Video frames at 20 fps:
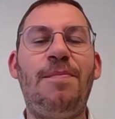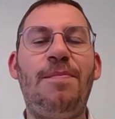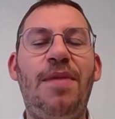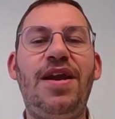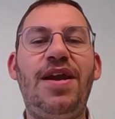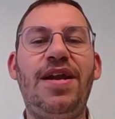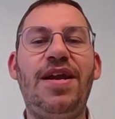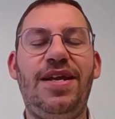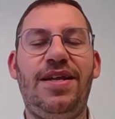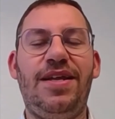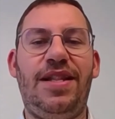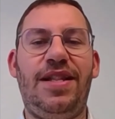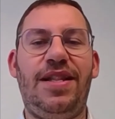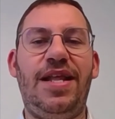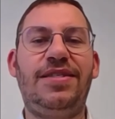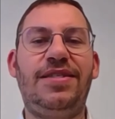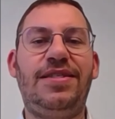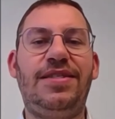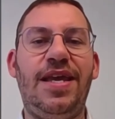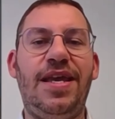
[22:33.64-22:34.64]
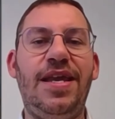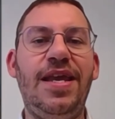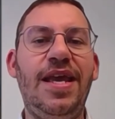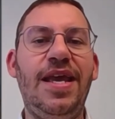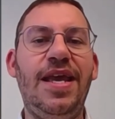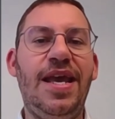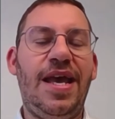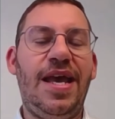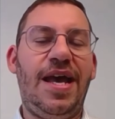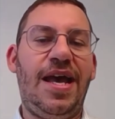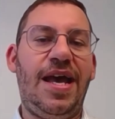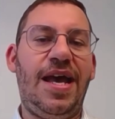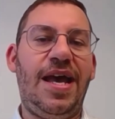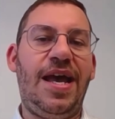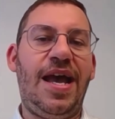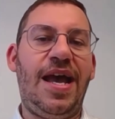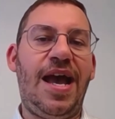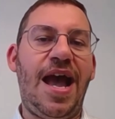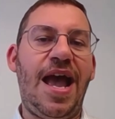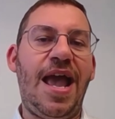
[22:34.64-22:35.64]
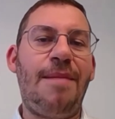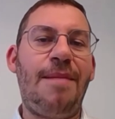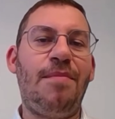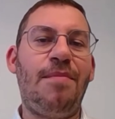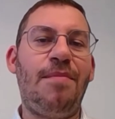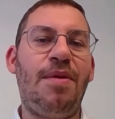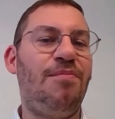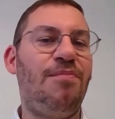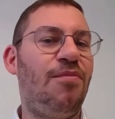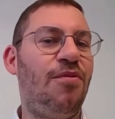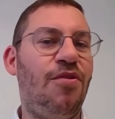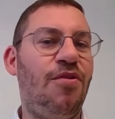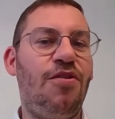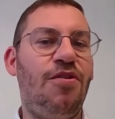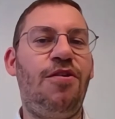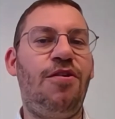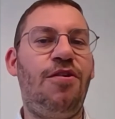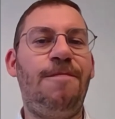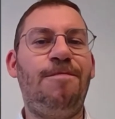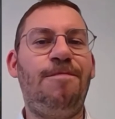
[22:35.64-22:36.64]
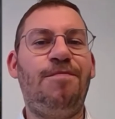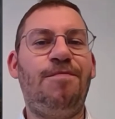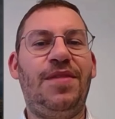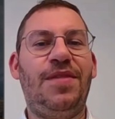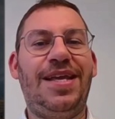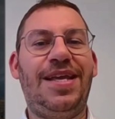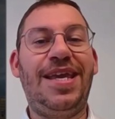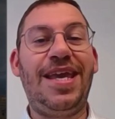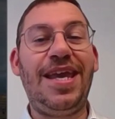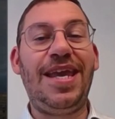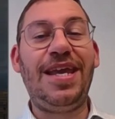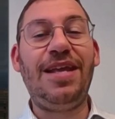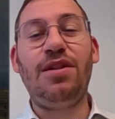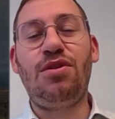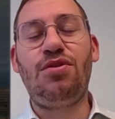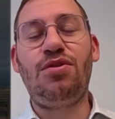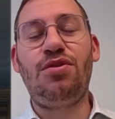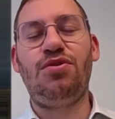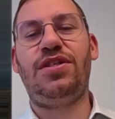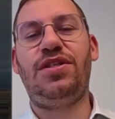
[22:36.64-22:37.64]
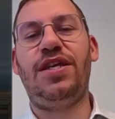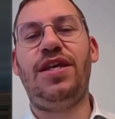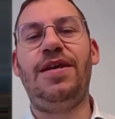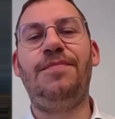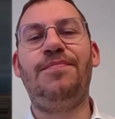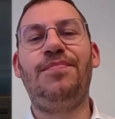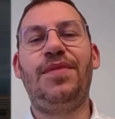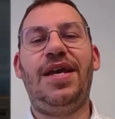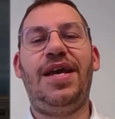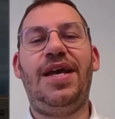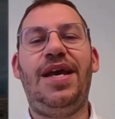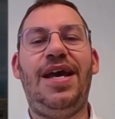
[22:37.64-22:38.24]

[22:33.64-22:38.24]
market, let's say. I'm more keen to see